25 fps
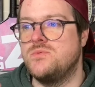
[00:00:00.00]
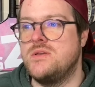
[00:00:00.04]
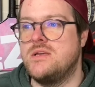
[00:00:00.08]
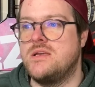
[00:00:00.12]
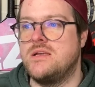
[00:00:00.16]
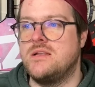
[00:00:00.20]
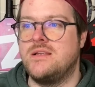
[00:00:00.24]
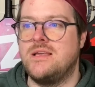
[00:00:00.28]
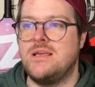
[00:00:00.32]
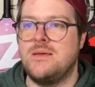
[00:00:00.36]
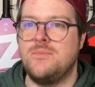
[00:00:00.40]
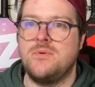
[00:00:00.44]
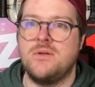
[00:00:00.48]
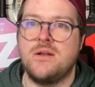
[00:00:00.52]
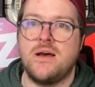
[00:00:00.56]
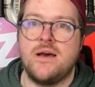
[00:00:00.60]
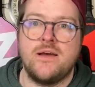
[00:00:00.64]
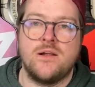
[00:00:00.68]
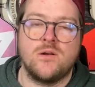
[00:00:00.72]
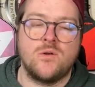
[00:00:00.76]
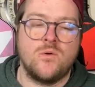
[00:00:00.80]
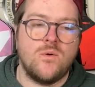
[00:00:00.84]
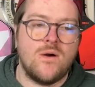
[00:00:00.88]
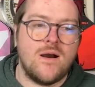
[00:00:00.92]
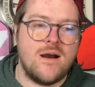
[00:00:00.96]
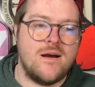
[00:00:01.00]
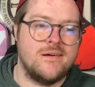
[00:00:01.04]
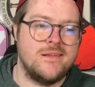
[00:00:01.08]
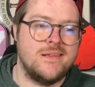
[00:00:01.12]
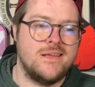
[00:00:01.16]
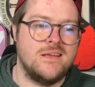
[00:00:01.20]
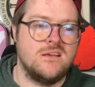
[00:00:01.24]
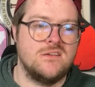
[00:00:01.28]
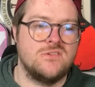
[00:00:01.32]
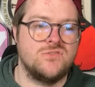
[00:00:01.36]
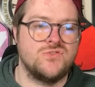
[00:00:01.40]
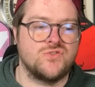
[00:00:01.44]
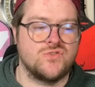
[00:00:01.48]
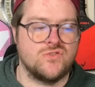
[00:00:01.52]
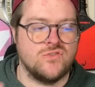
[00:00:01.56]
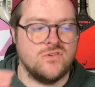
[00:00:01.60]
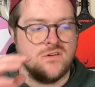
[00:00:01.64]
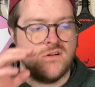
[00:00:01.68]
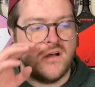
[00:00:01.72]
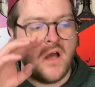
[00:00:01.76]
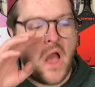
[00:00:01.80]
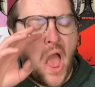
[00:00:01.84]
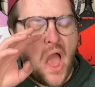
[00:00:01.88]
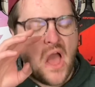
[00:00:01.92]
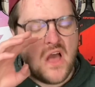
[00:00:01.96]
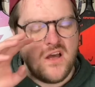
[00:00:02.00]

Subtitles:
We can keep an eye on quality control.